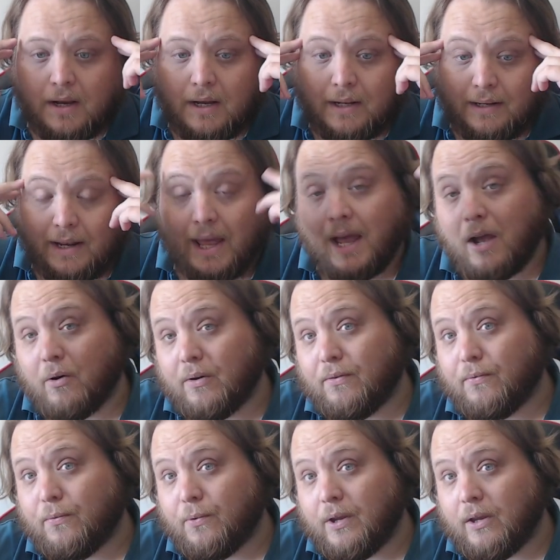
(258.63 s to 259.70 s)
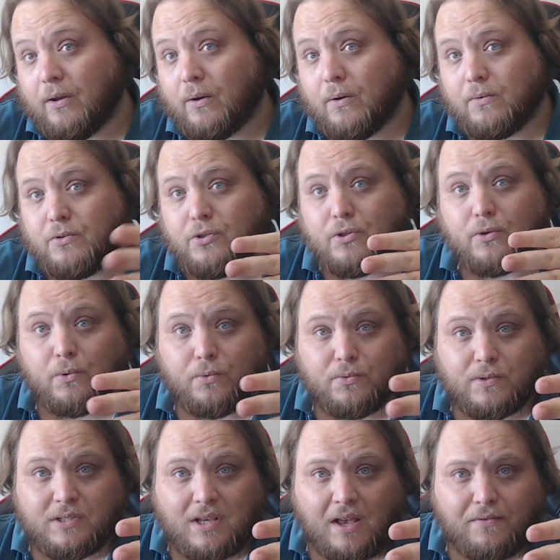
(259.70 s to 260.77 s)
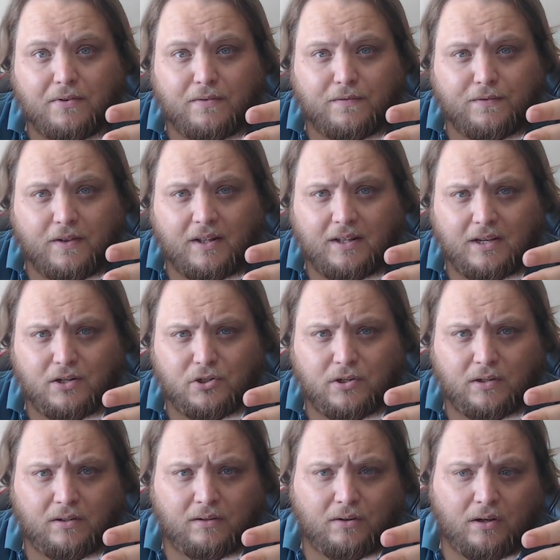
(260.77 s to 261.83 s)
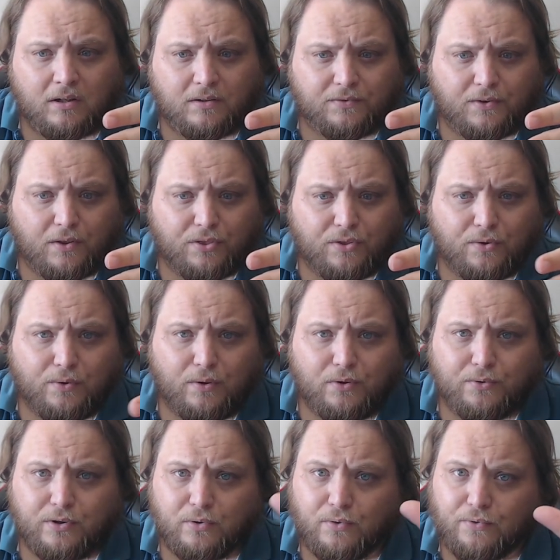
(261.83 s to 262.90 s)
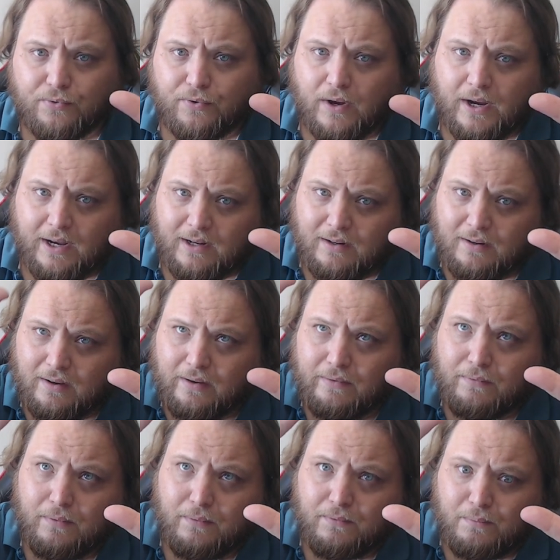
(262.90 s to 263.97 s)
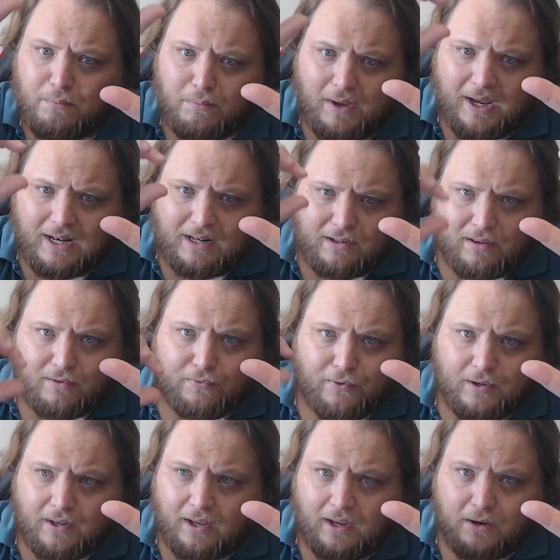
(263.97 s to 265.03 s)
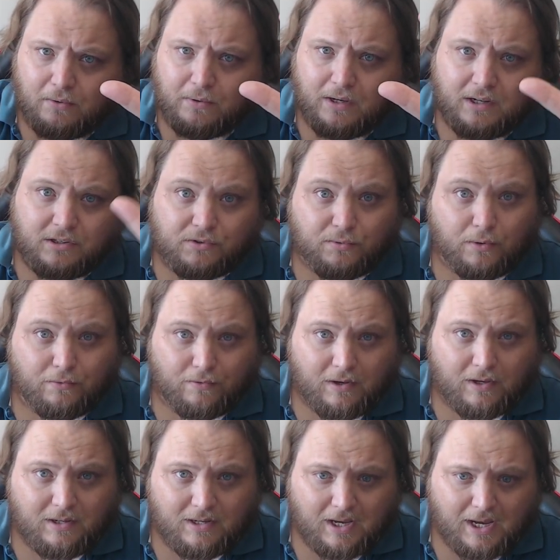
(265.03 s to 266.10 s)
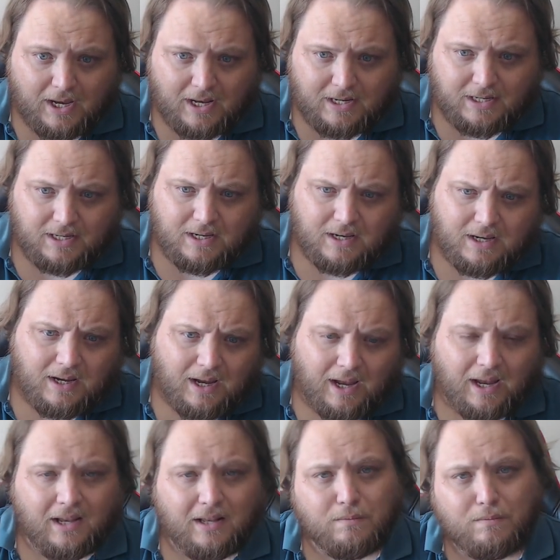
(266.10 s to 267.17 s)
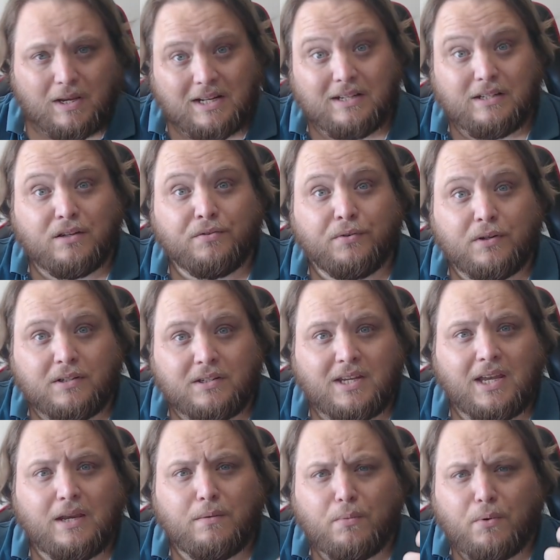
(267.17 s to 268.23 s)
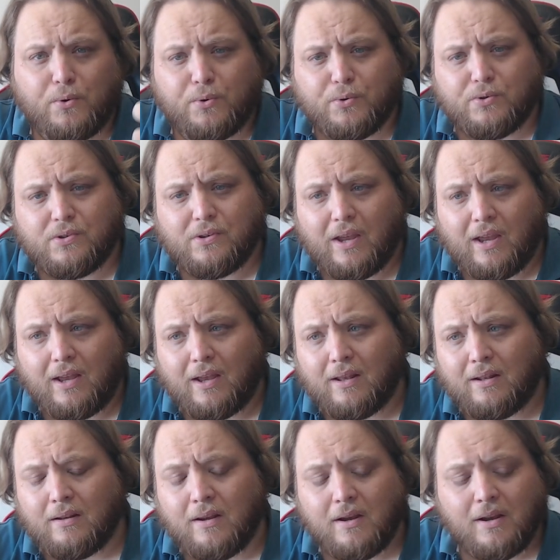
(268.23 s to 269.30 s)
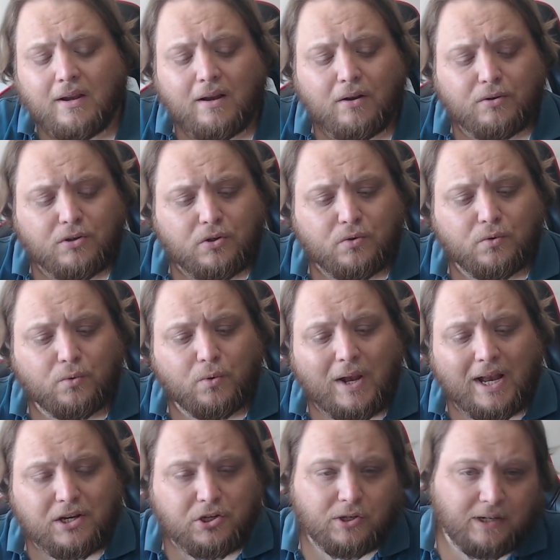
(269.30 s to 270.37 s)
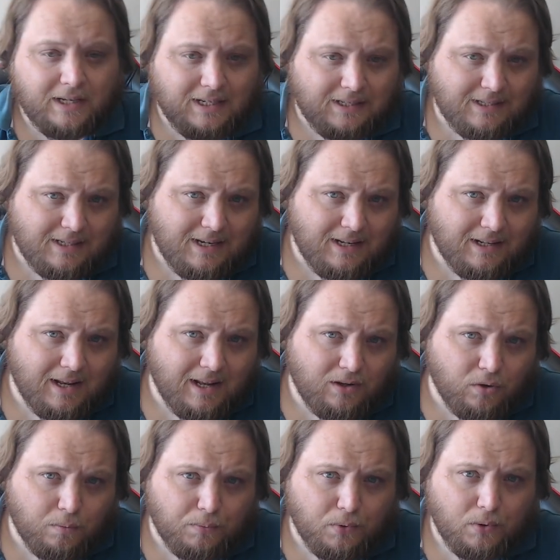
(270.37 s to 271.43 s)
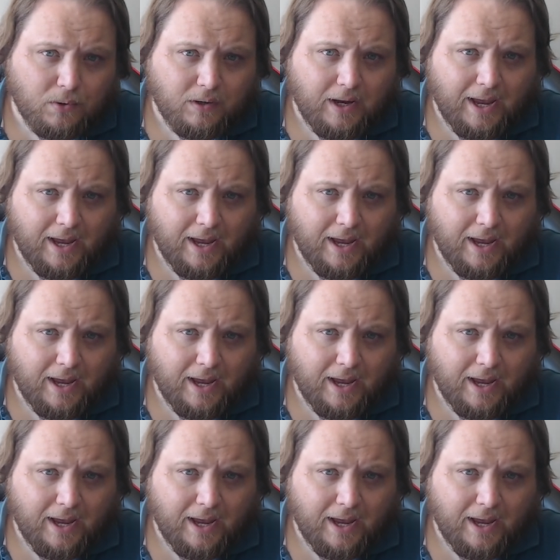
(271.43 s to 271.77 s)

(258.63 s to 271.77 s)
Now, if we go to 7th edition Call of Cthulhu, you'll find many different areas within that and many different tables, and you actually see that the book